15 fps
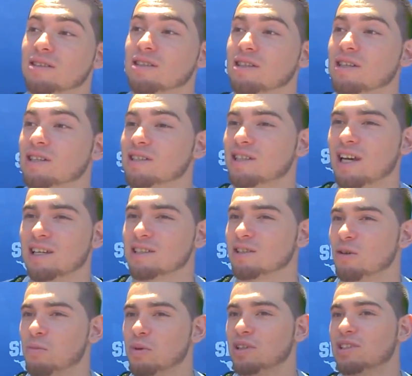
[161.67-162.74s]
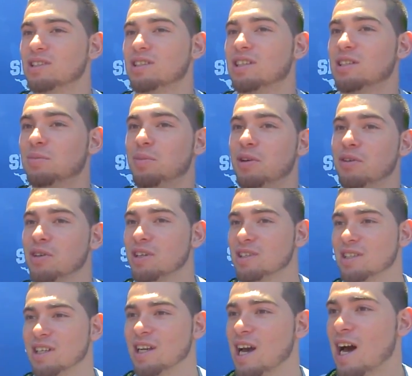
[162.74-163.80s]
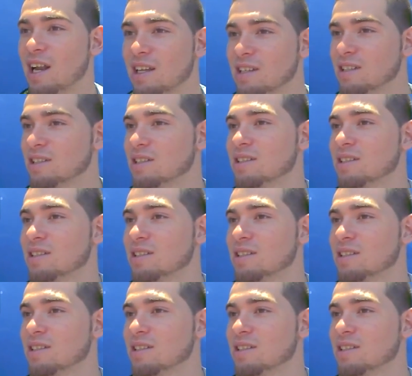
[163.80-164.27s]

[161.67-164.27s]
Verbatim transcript: because he has so much experience and knowledge